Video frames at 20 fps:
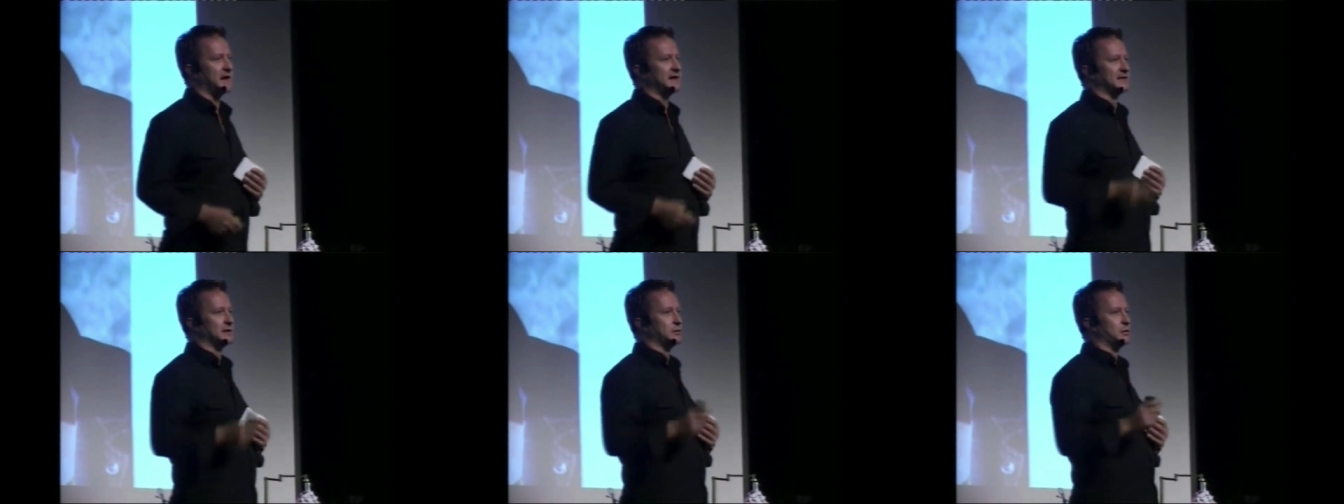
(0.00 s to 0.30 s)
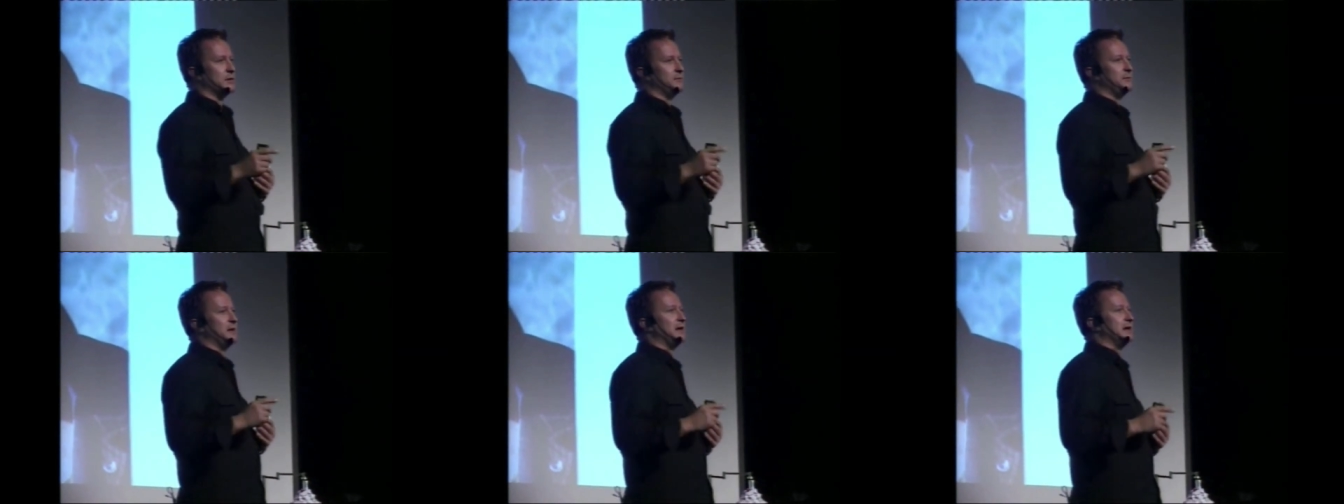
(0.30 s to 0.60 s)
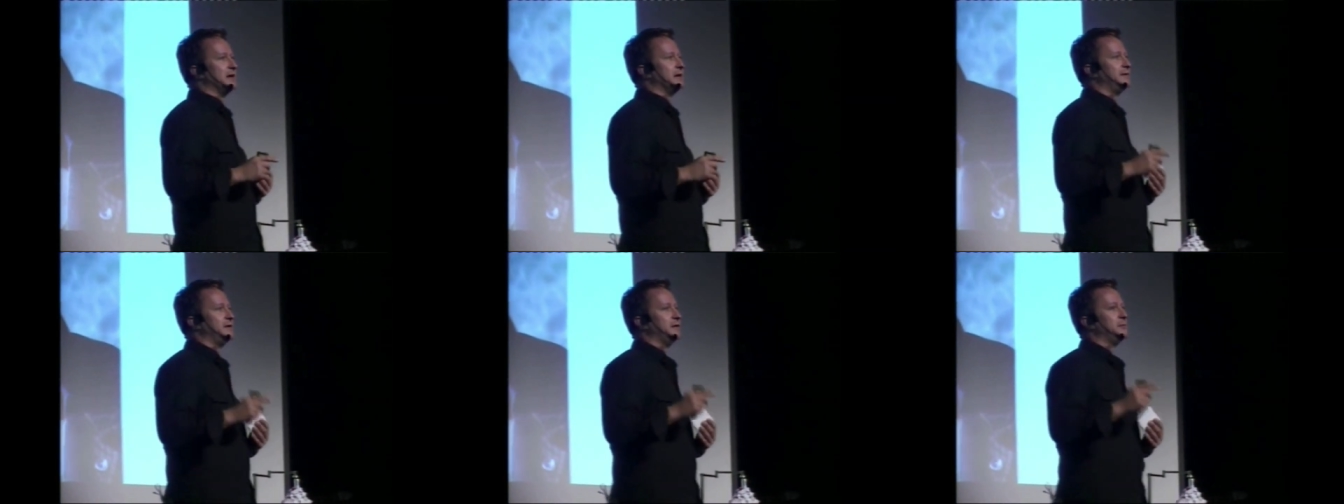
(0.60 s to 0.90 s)
as it would
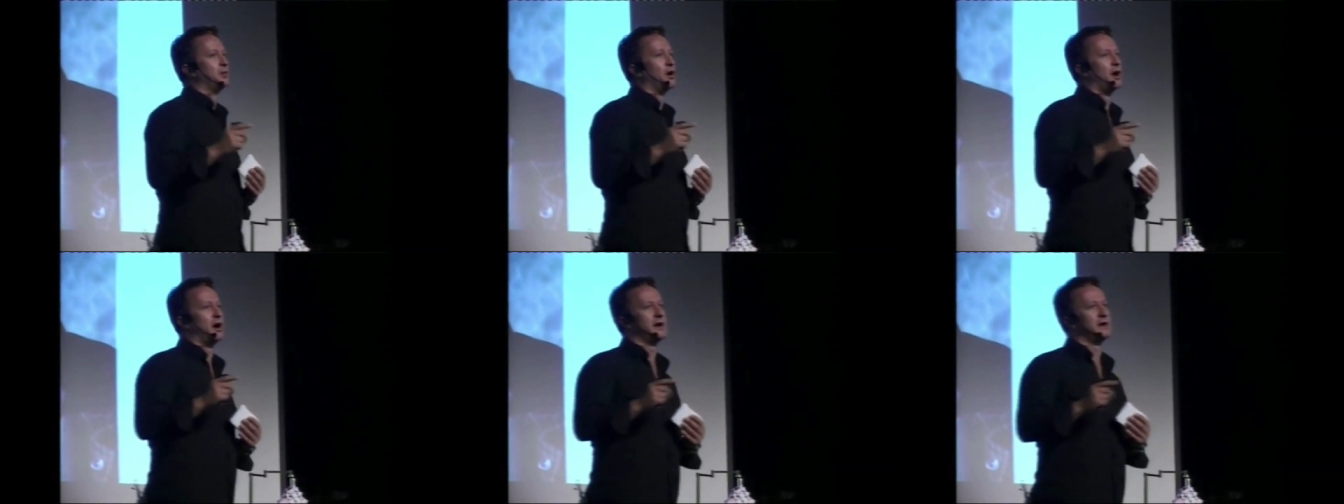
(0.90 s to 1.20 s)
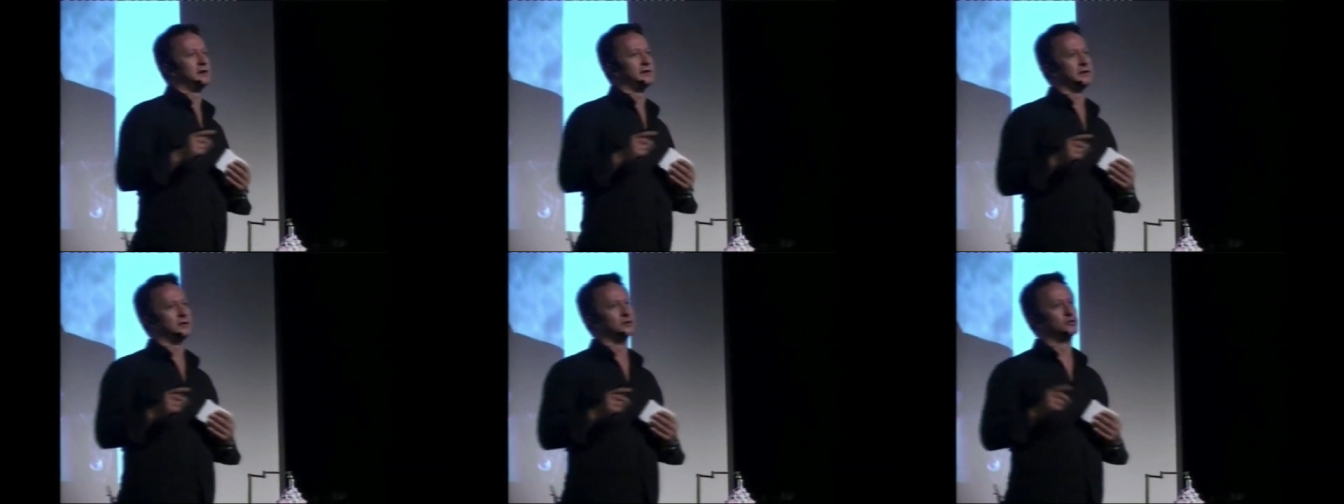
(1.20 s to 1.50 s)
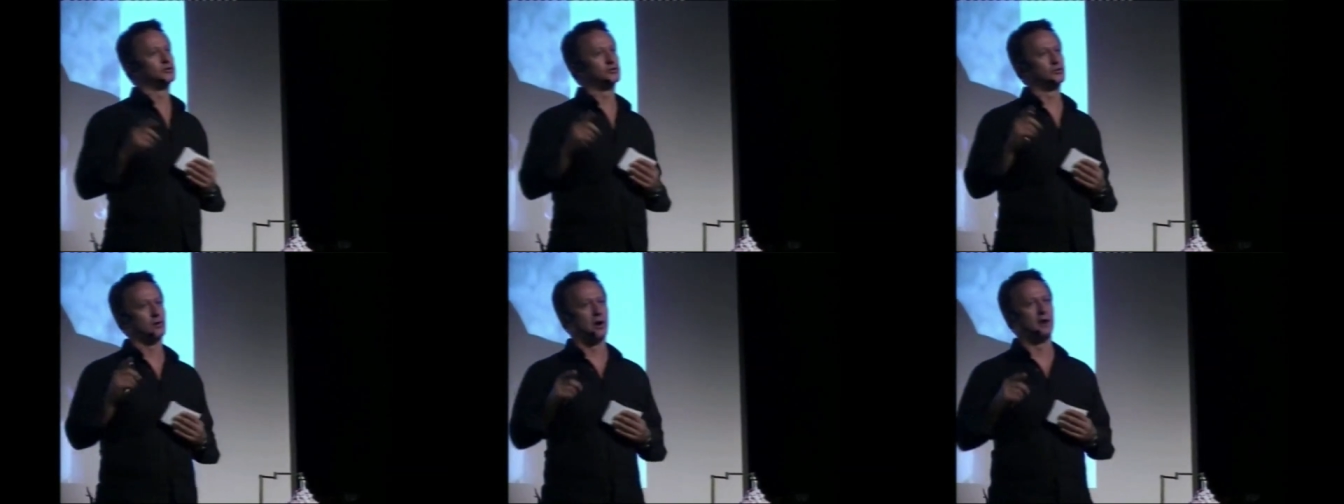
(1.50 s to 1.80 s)
be if you bought it
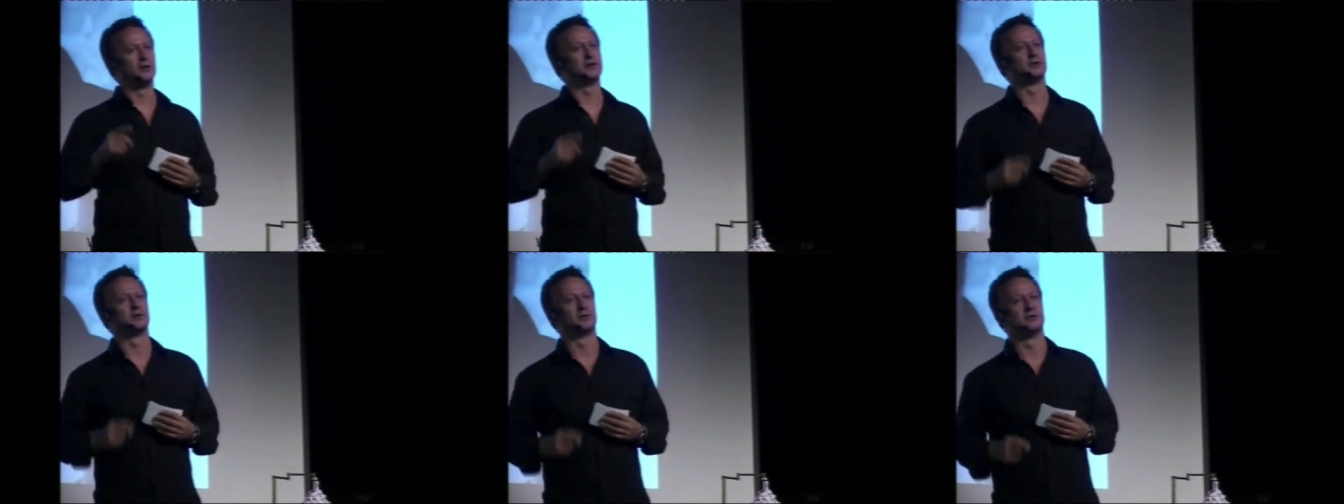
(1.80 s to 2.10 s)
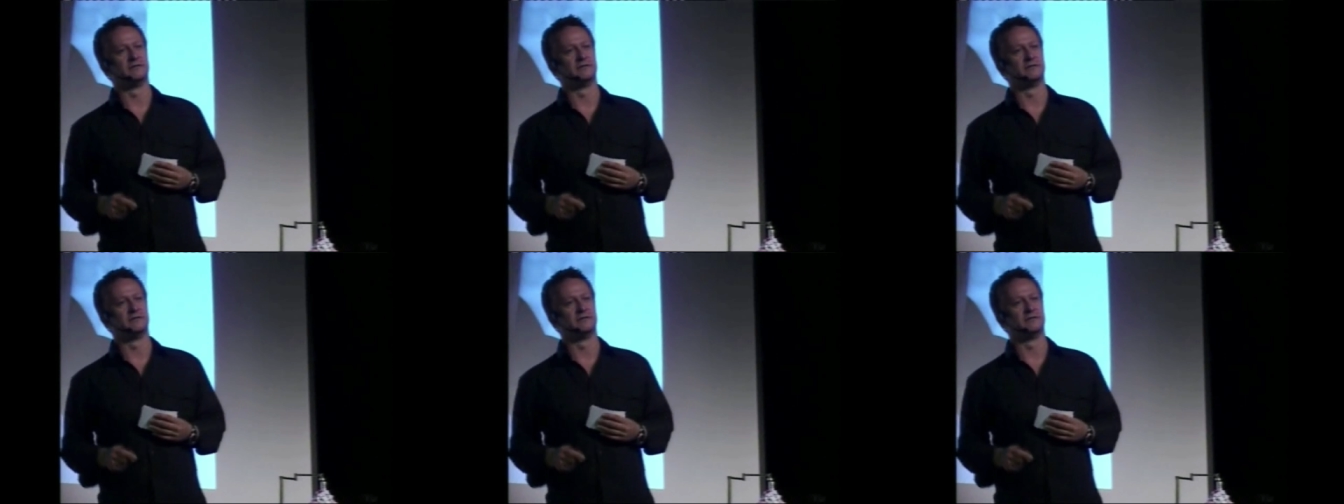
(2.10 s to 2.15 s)
in Toronto